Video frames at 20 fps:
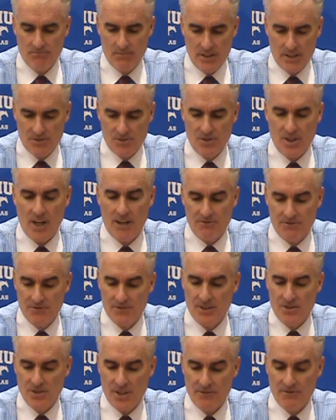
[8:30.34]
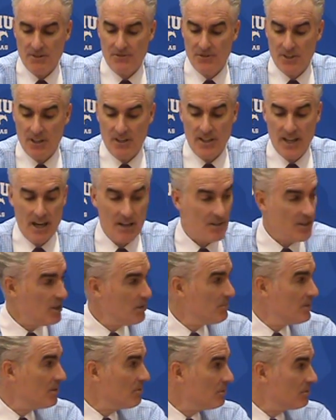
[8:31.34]
It's tough. It's tough to figure it out.
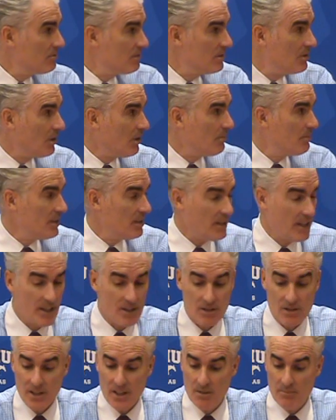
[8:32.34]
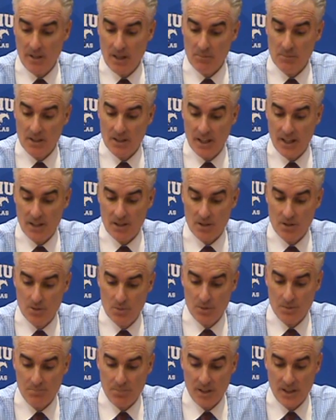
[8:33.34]
Herman will call me later, email me later
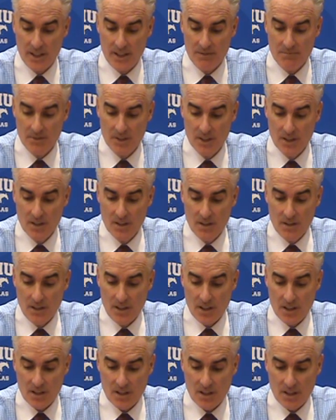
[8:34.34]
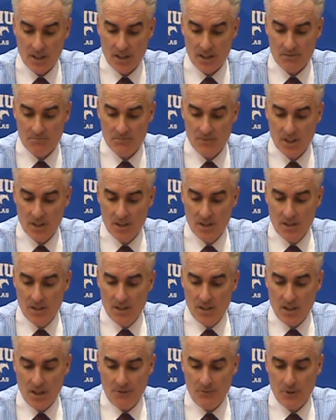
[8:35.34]
who we're playing. And,
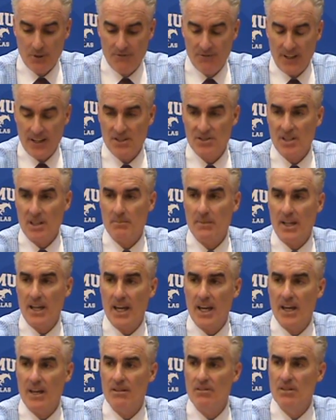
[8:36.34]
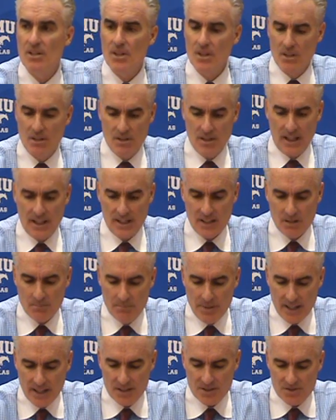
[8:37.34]
if we face them again, I think the
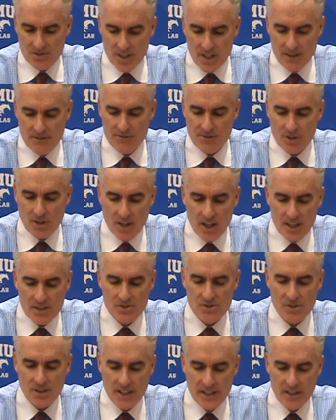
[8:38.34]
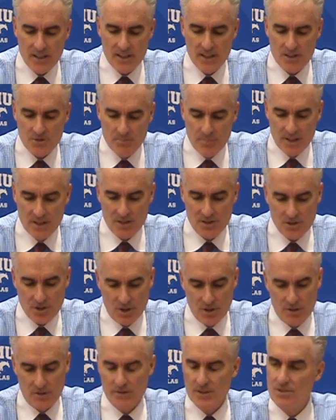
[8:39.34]
biggest thing for us lately has been the
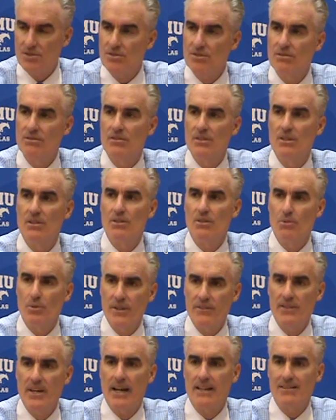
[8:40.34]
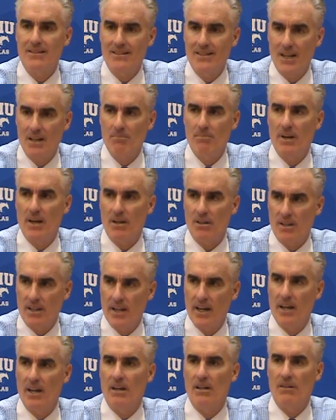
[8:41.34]
turnovers. We've got to take better
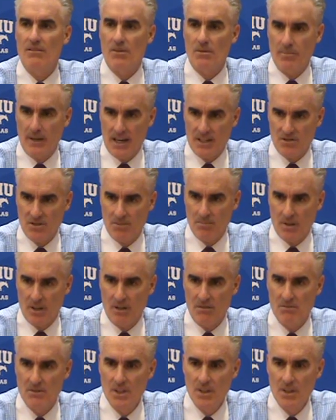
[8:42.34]
care of the basketball.